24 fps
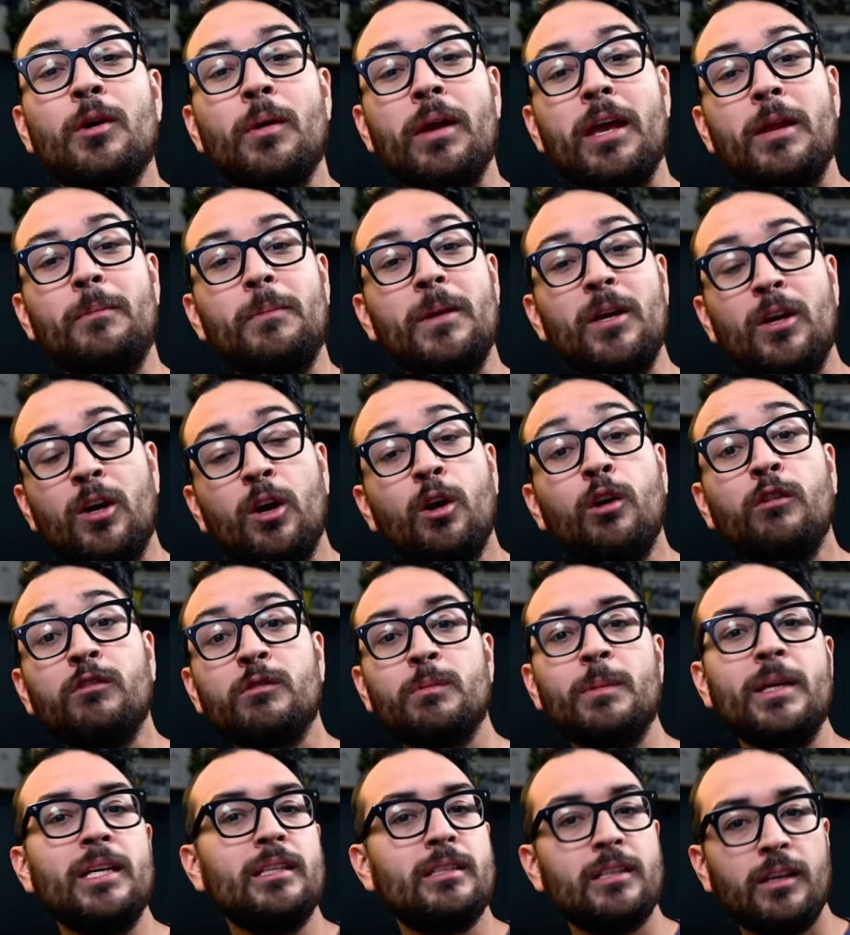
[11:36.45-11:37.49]
So it behooves
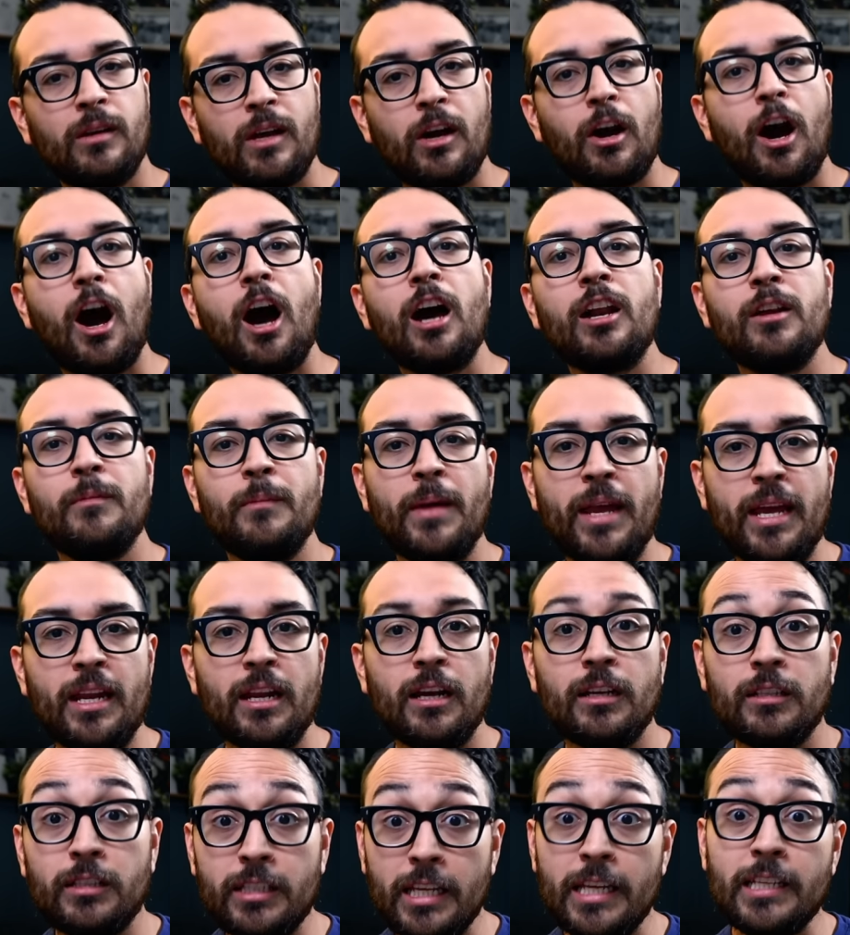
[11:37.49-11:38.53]
me to
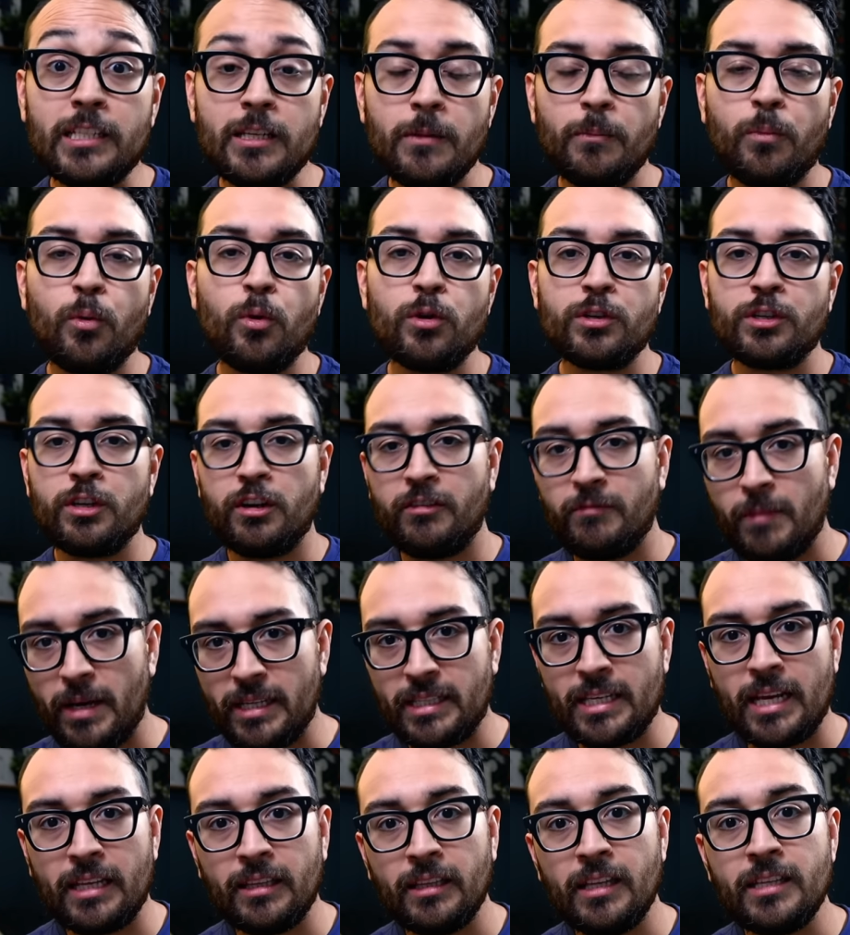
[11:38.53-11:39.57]
automate a decent portion of my
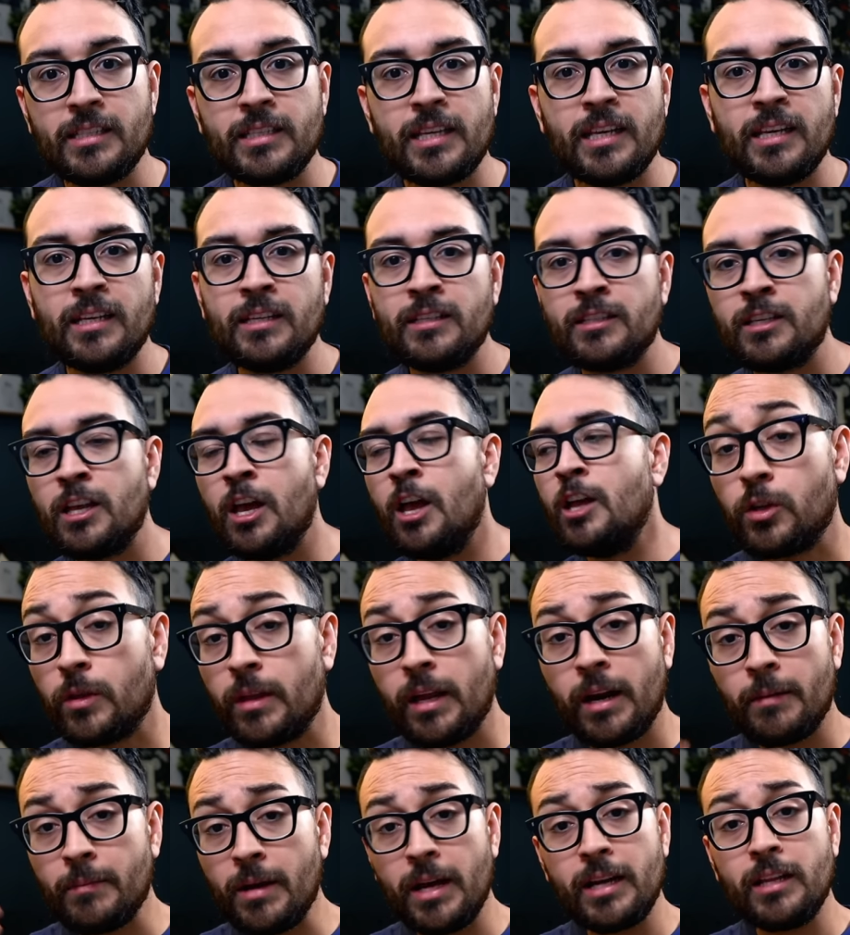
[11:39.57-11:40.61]
10 listings so
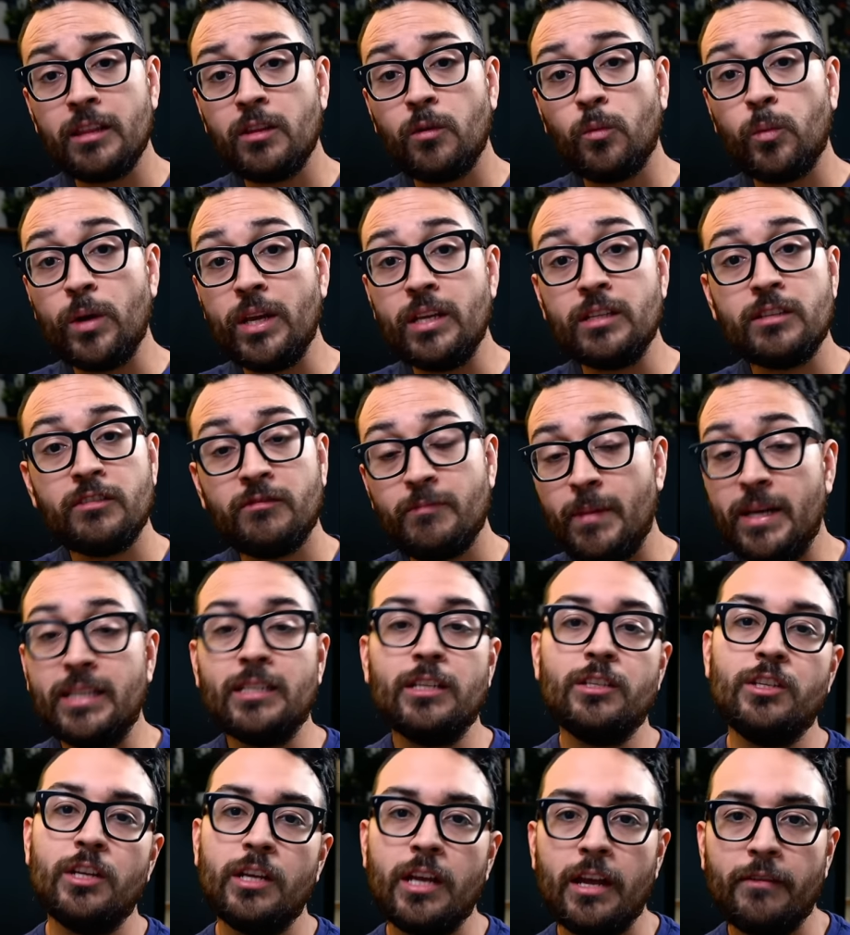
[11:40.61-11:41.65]
that I'm not in the weeds of
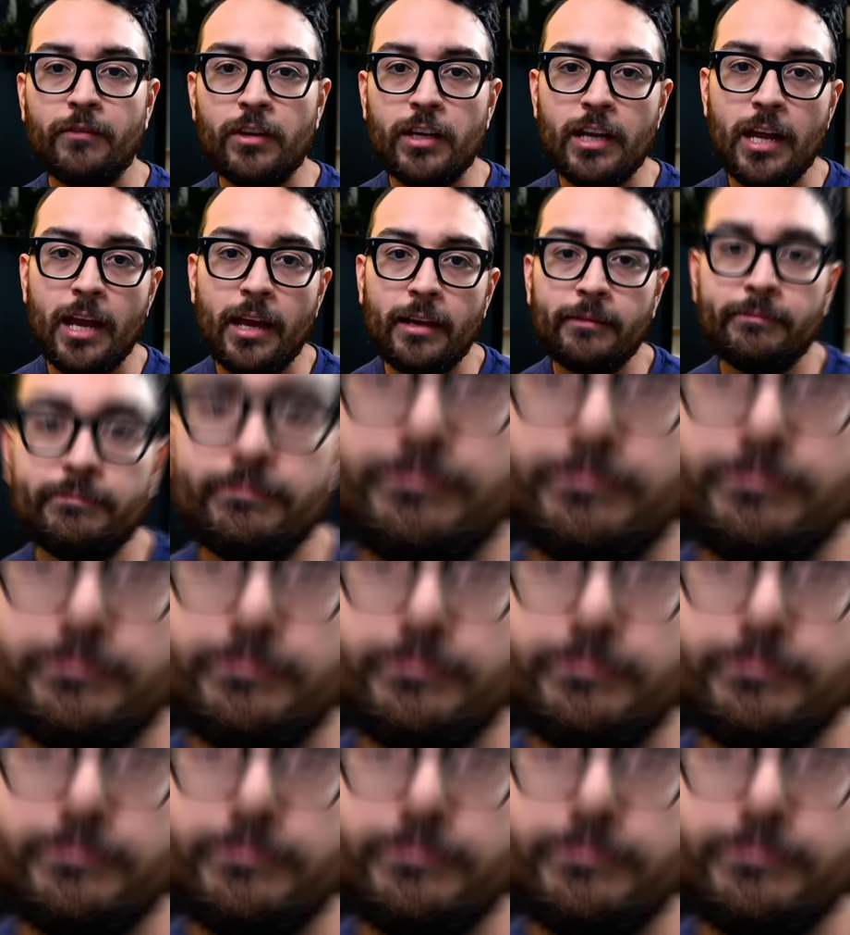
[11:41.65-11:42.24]
messaging every day.